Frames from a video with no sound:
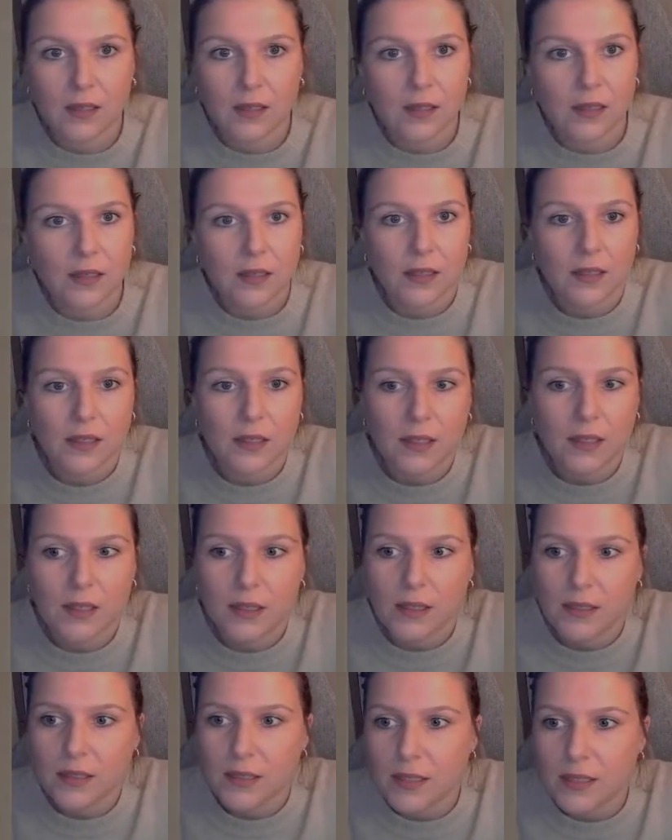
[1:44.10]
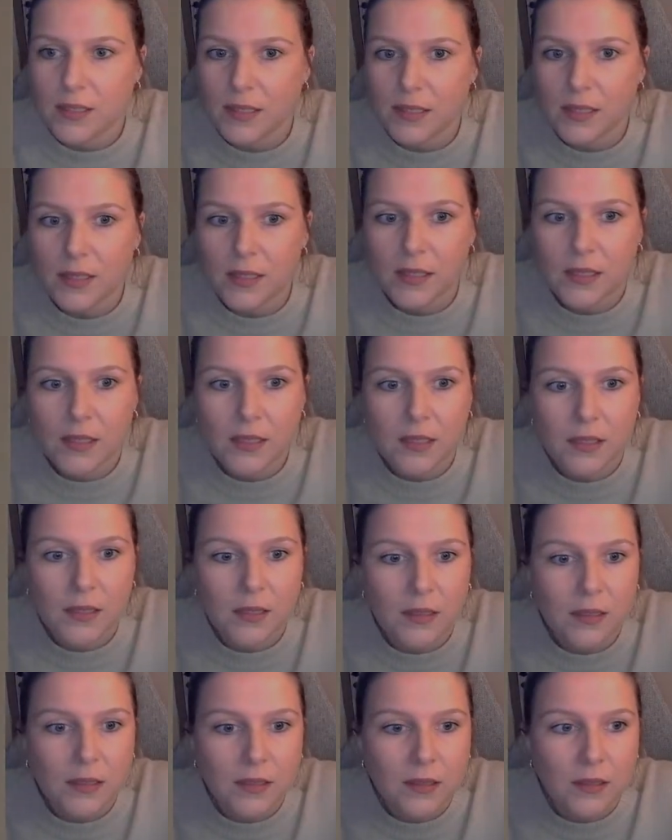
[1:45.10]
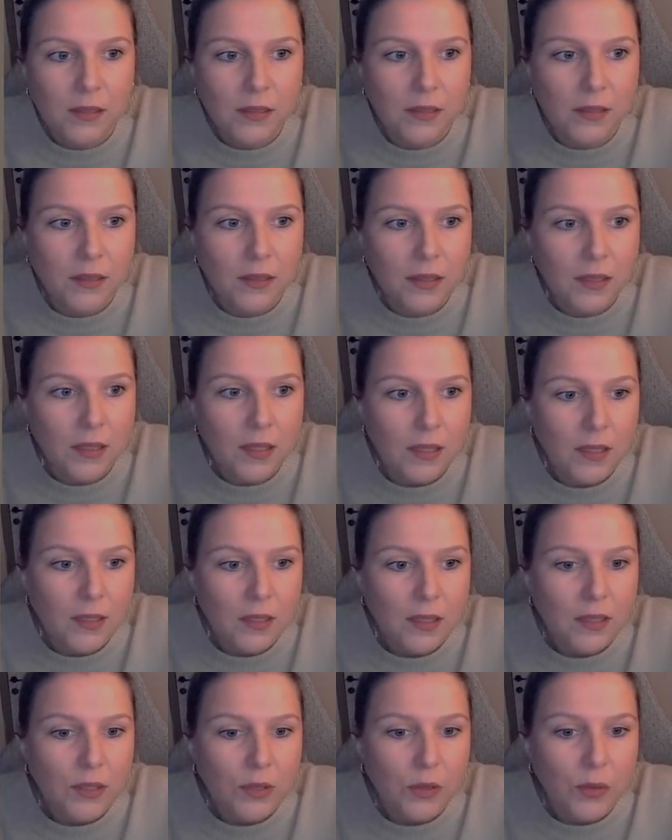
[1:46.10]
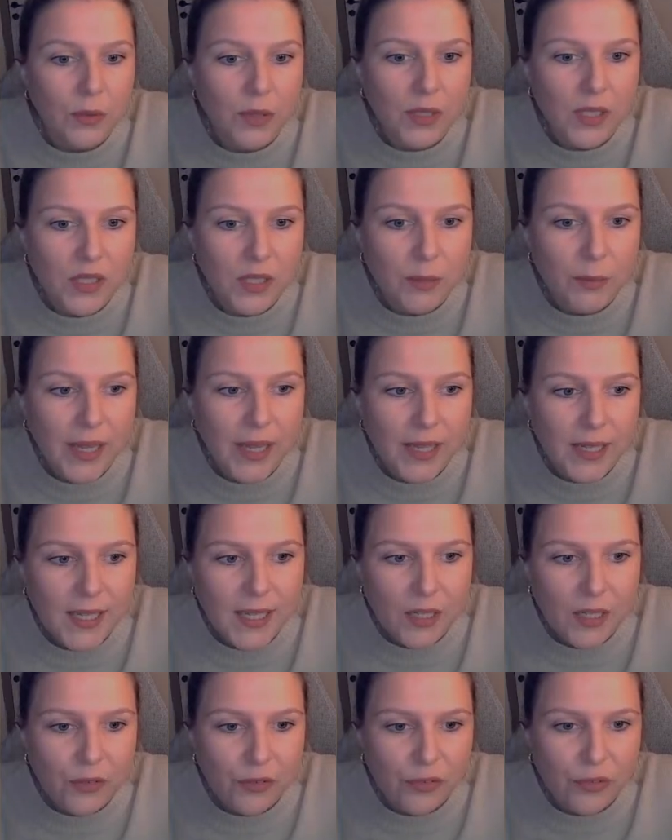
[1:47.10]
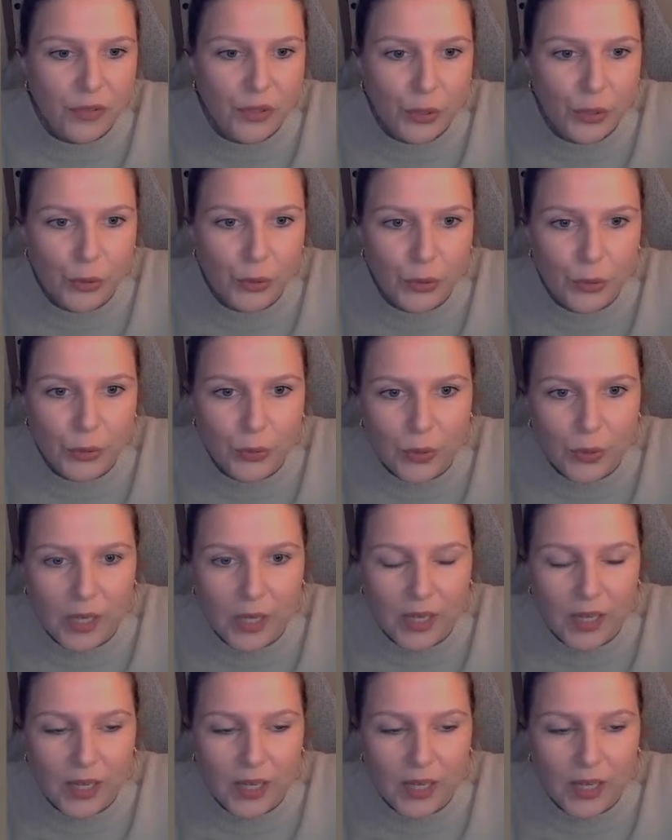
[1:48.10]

Let's see. We might need a few